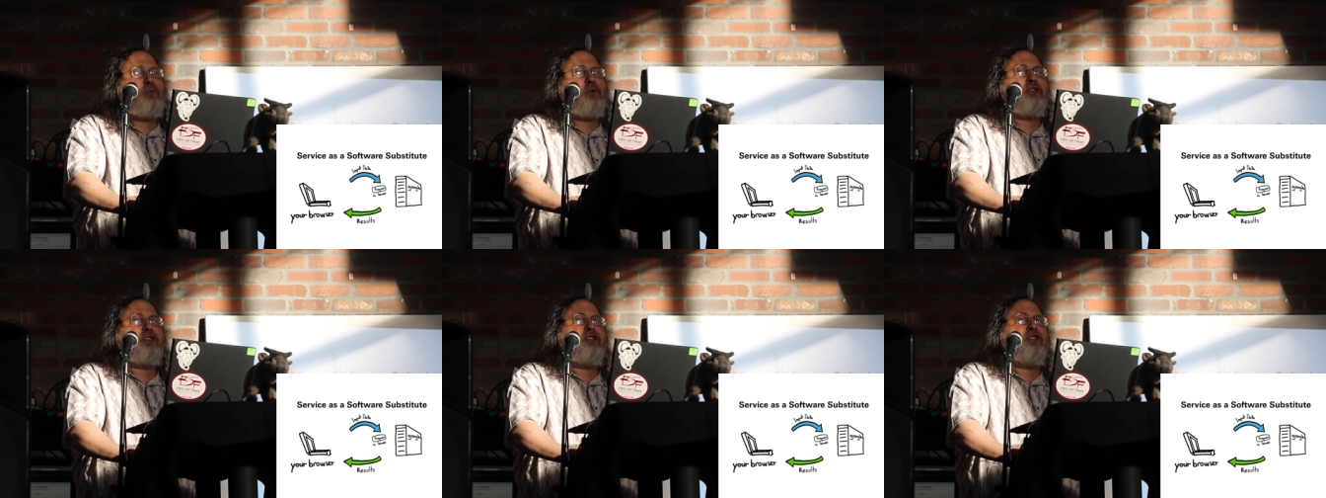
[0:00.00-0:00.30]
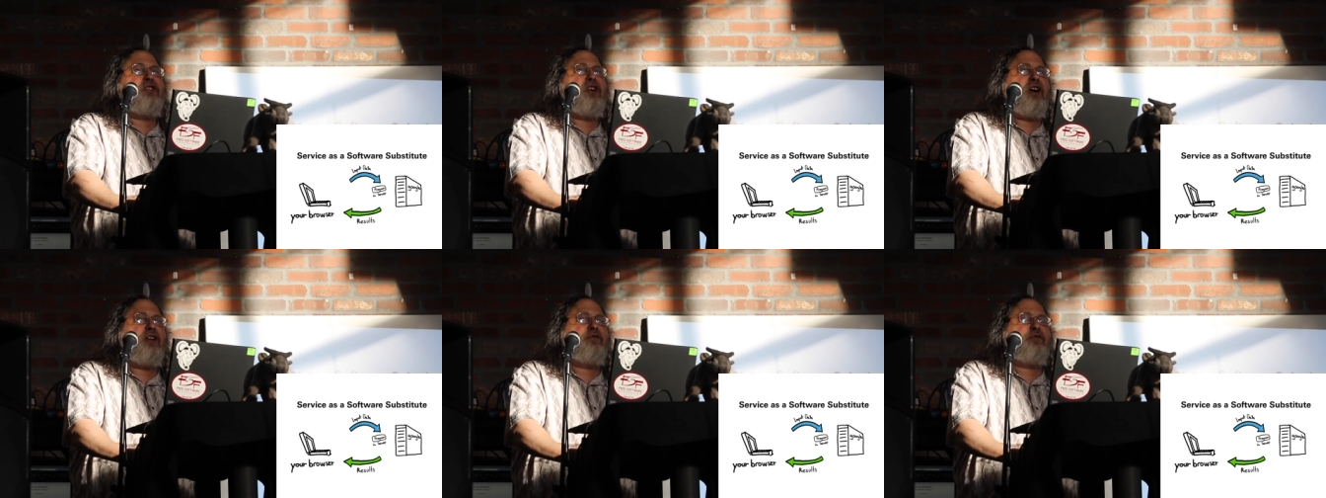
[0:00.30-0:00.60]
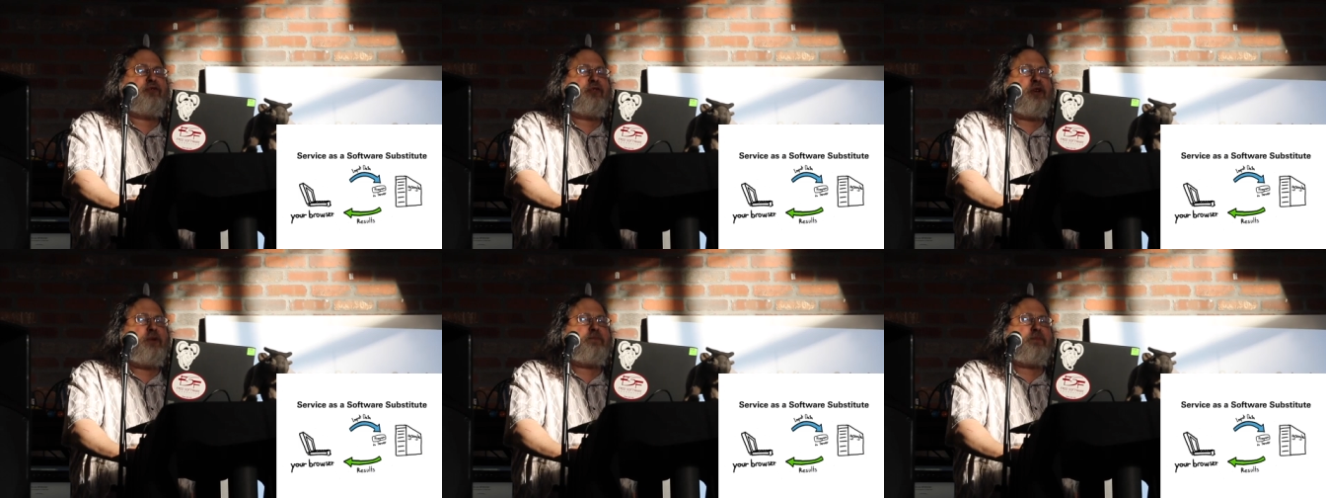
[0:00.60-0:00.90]
it with a
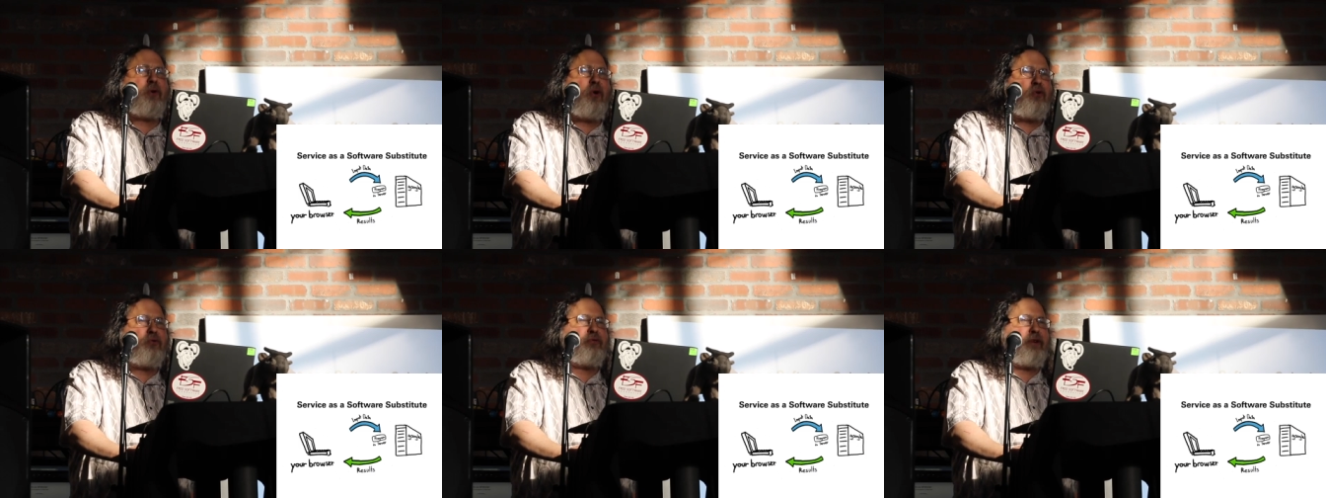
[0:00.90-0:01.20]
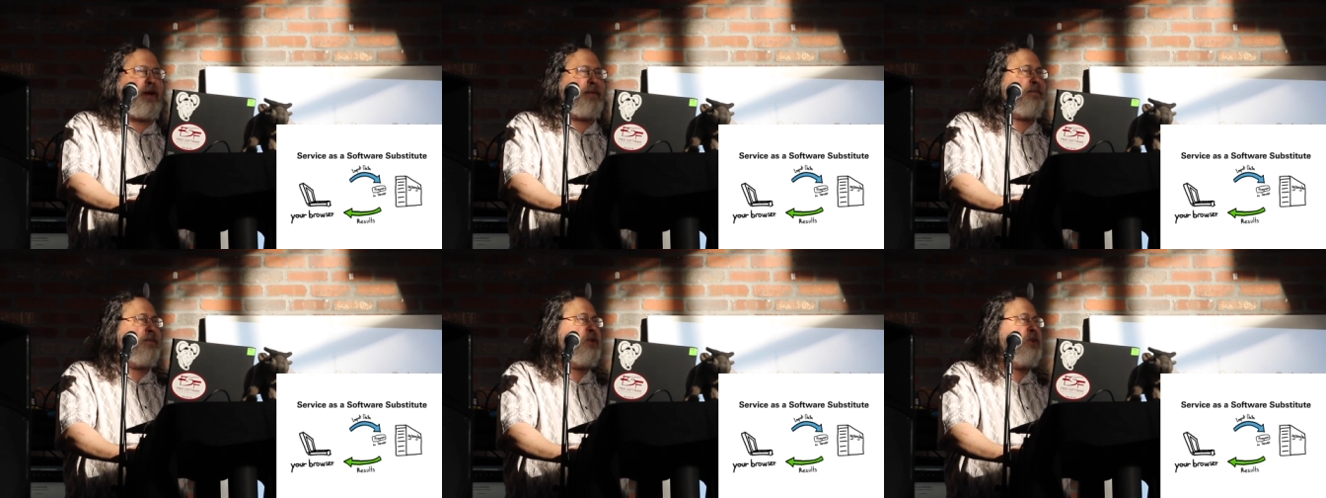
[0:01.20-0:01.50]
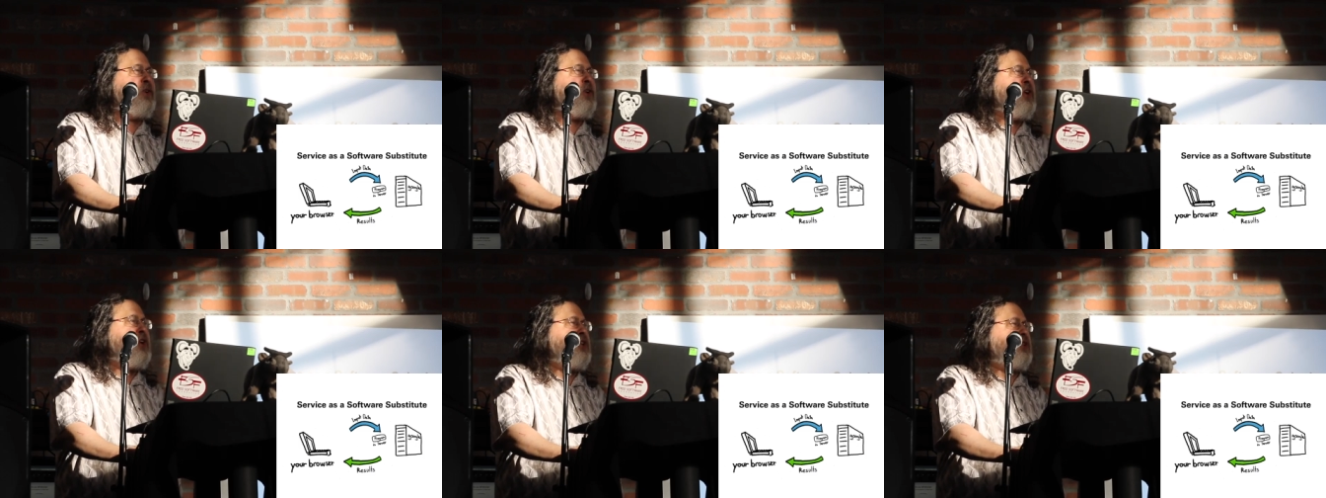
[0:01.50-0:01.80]
non-free
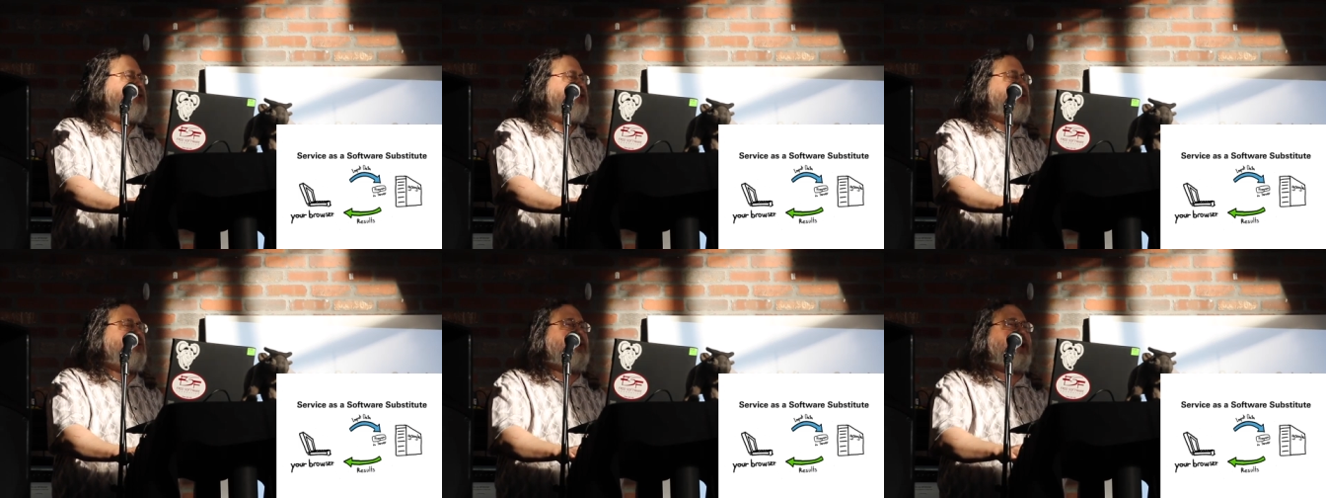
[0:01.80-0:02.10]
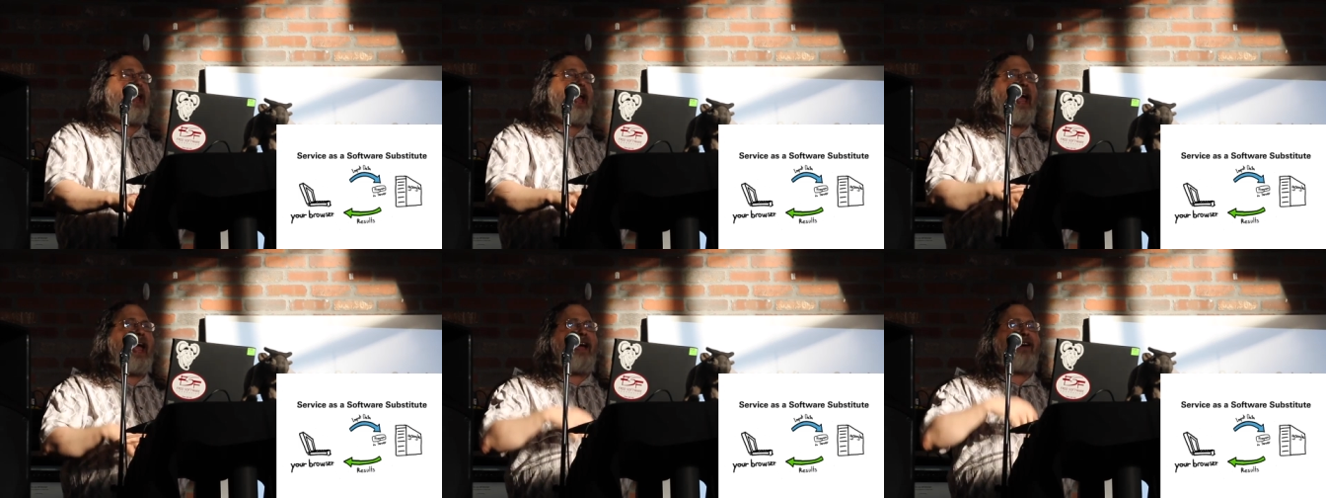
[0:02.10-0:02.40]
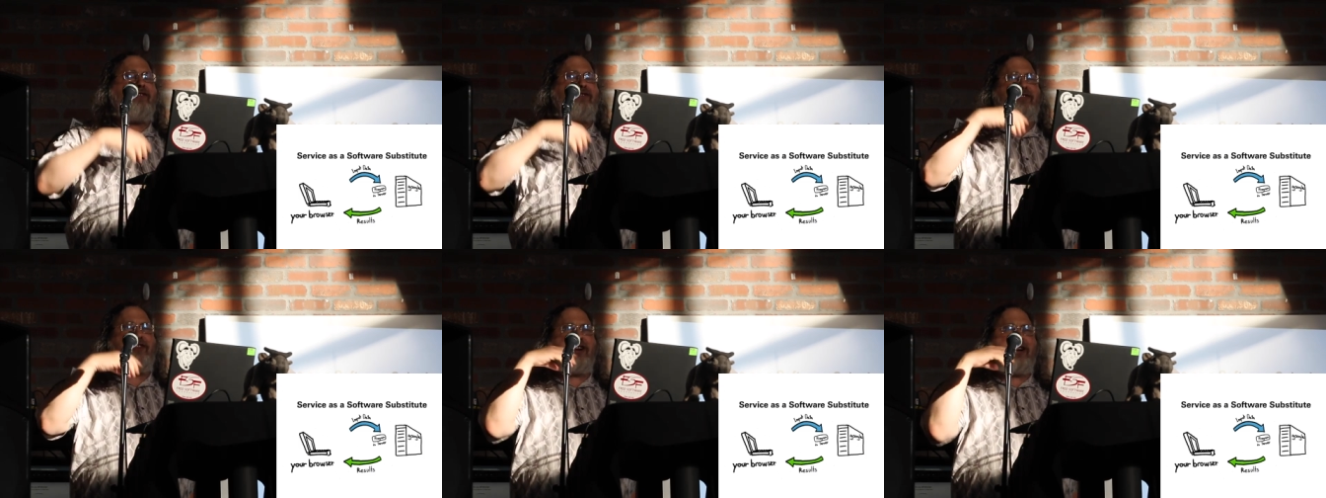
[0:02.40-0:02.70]
program. You would
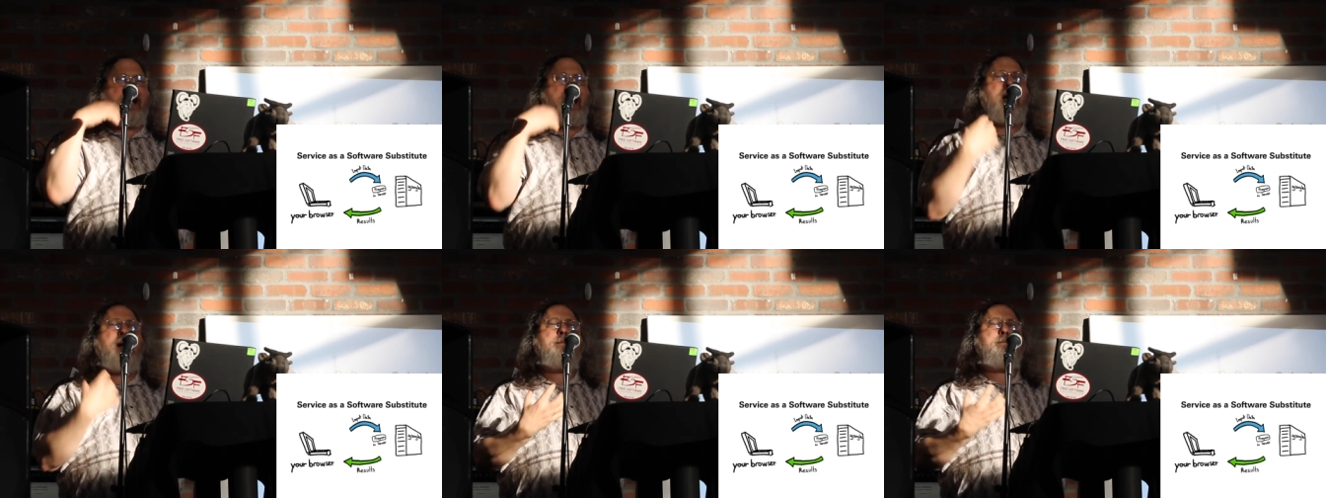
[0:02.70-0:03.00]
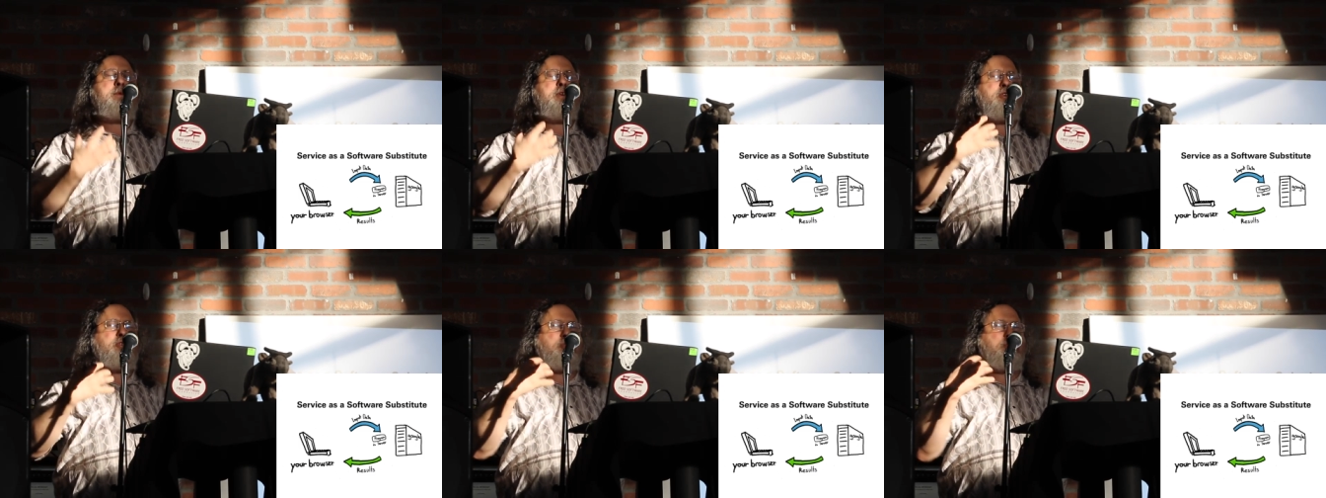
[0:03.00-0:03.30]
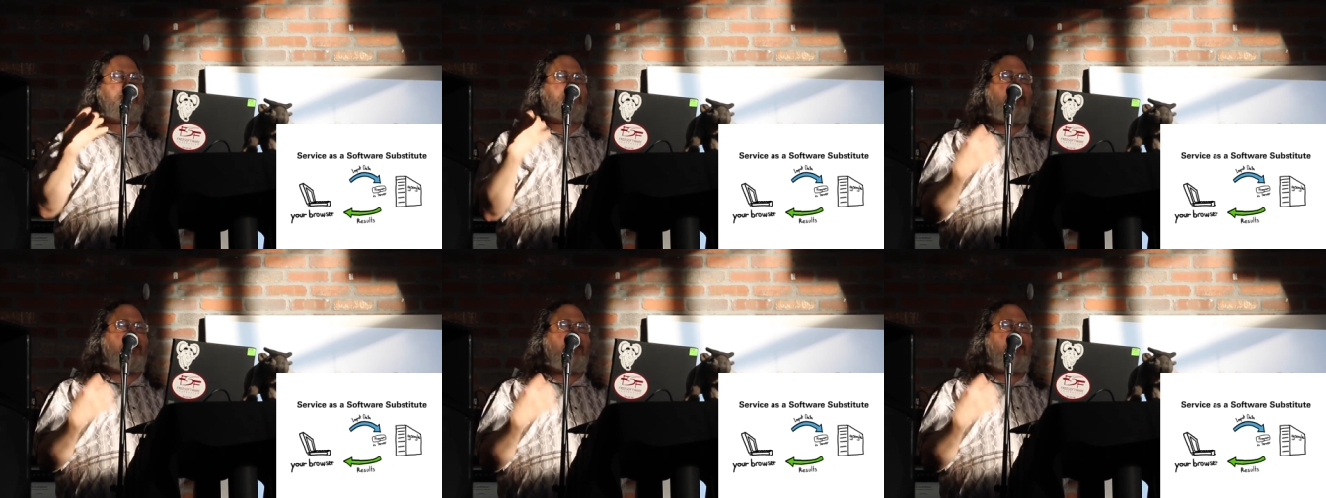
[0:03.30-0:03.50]
have a copy of the